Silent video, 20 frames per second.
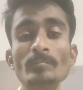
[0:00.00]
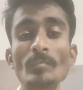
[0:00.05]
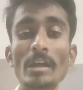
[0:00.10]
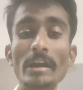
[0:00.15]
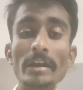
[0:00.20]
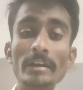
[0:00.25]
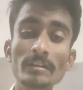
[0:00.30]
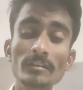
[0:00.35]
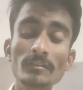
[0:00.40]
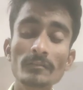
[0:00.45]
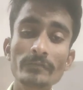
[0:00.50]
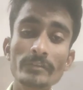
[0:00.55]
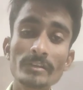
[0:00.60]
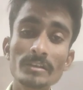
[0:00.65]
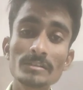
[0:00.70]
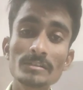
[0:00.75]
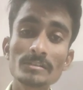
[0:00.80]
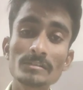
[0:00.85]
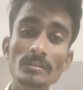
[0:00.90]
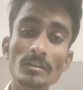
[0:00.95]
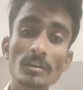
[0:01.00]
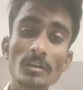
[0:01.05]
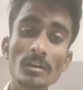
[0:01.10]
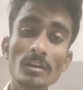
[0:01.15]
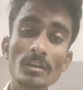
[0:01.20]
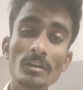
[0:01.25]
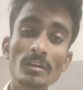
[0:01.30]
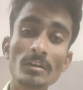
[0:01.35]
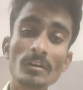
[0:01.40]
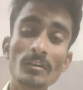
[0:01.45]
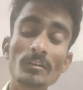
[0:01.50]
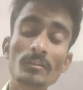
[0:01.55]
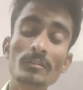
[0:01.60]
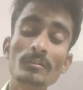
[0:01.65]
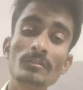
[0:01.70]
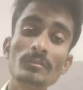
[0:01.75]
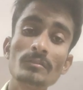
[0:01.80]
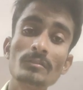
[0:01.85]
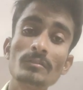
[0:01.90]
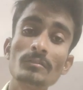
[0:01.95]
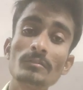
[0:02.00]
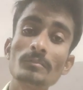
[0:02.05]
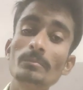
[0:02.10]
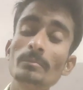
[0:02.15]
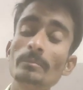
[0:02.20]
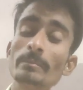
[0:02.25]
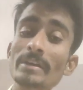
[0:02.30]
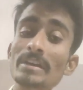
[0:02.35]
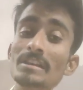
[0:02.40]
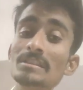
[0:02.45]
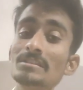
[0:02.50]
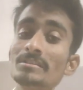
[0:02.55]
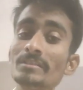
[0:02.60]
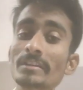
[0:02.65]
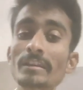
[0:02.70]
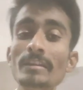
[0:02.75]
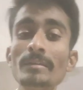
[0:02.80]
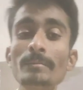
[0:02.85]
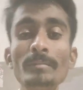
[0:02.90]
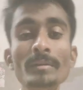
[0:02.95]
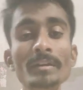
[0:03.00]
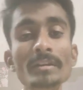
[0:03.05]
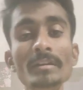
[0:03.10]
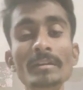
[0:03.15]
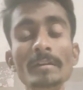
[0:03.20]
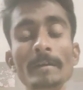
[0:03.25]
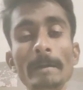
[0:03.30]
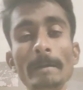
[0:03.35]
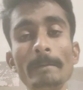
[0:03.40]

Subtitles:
And phase 3B,